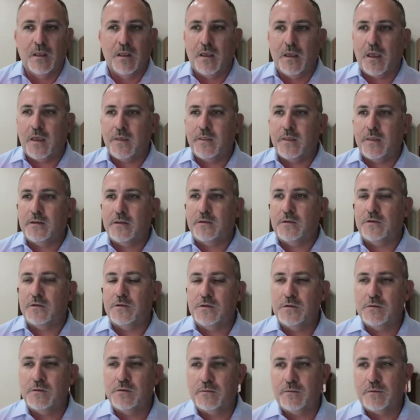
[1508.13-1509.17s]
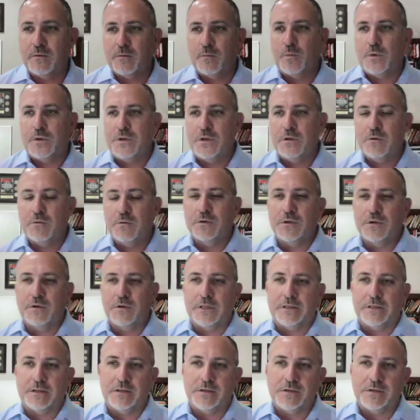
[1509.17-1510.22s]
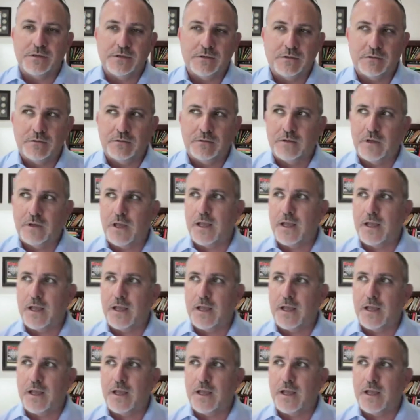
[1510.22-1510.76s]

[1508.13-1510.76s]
And then when you were doing it, did you,